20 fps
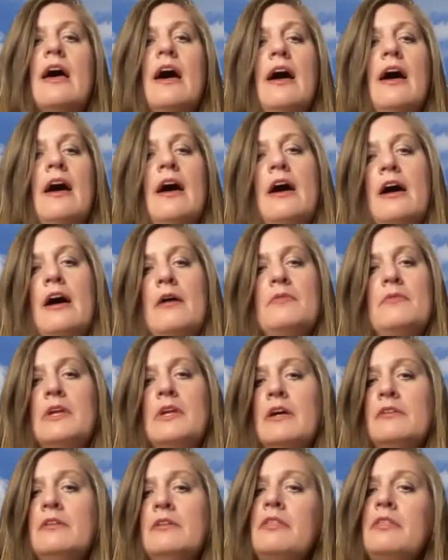The
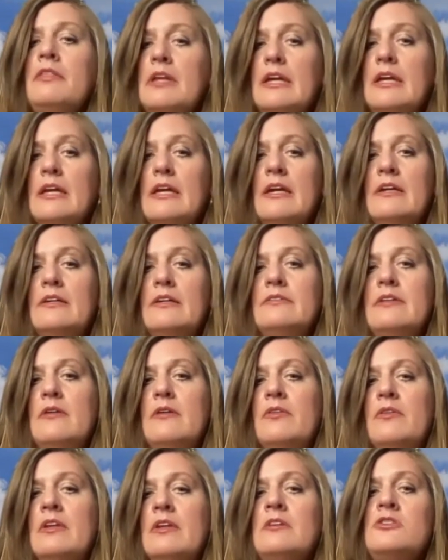other thing is
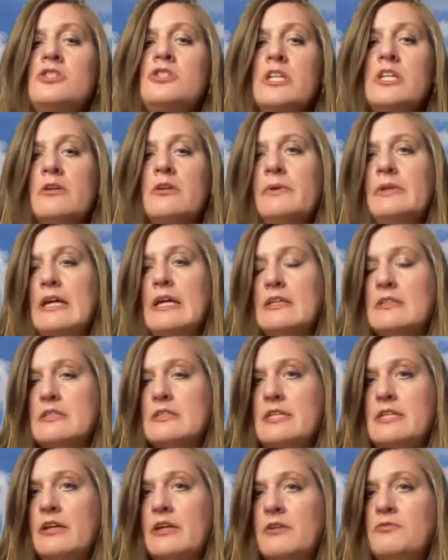that this year we'd like to
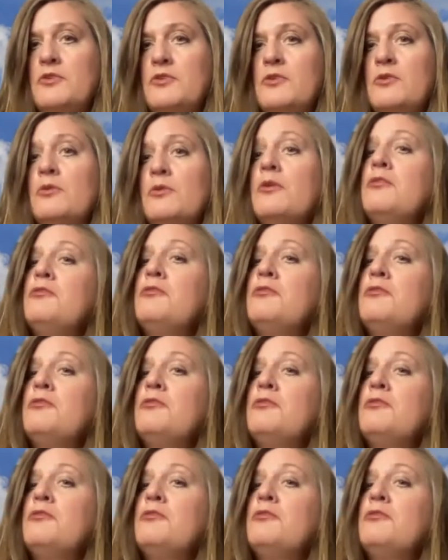take a few